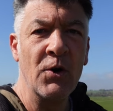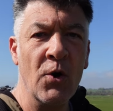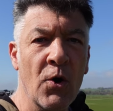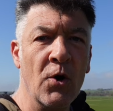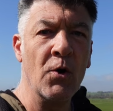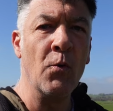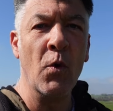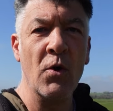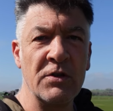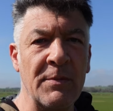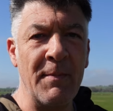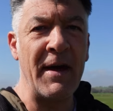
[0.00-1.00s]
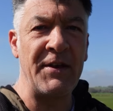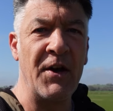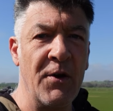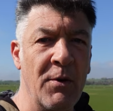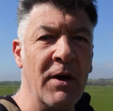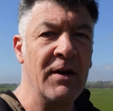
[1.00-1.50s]
or water
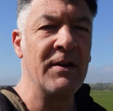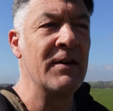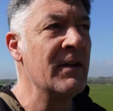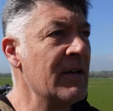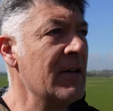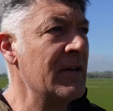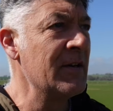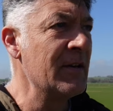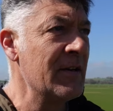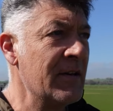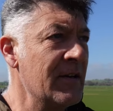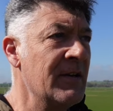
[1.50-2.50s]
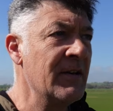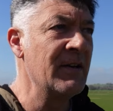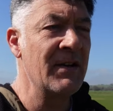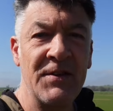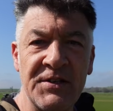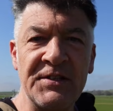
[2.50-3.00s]
meadow.
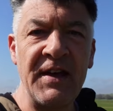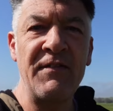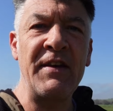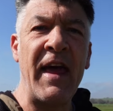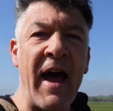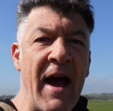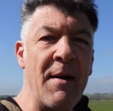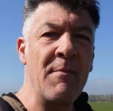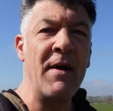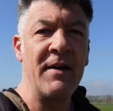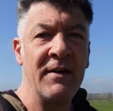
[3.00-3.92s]
And the Severn Ham